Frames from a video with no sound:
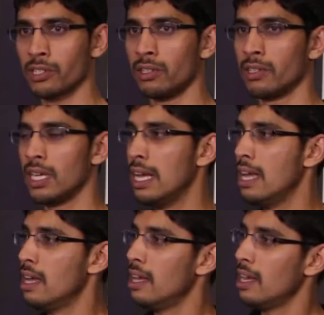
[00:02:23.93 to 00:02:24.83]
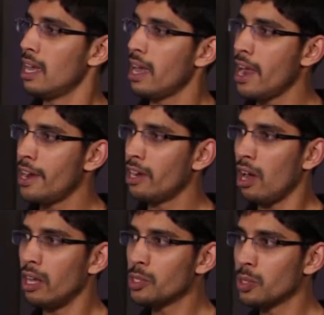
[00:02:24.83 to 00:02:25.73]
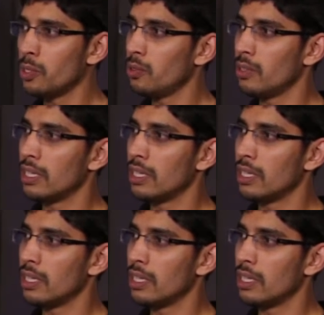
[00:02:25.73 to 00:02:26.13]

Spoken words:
CORD. And also